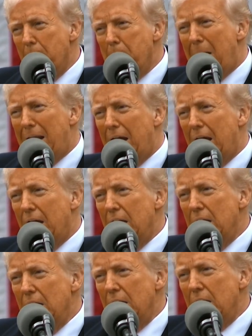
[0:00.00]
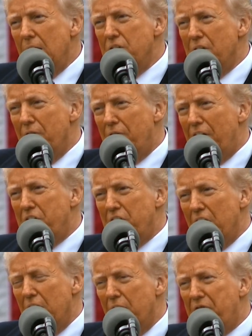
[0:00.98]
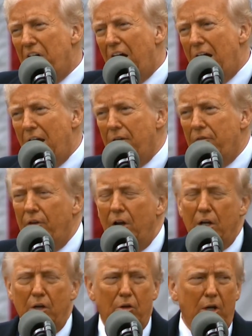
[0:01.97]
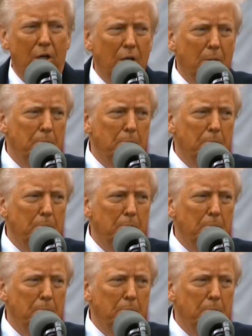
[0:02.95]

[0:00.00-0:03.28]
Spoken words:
Meta is investing $500